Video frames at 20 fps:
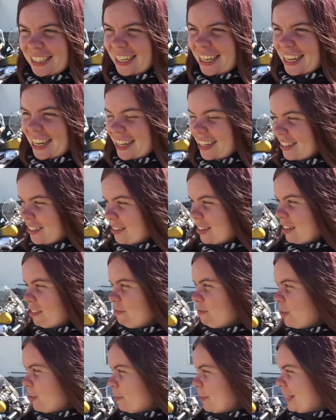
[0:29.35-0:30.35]
I don't know how I
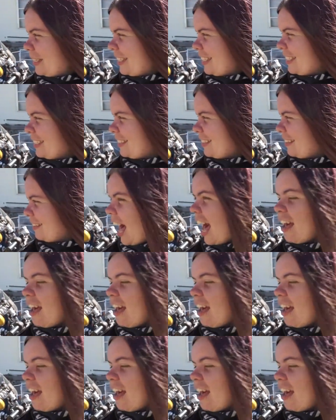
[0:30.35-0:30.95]
feel about this.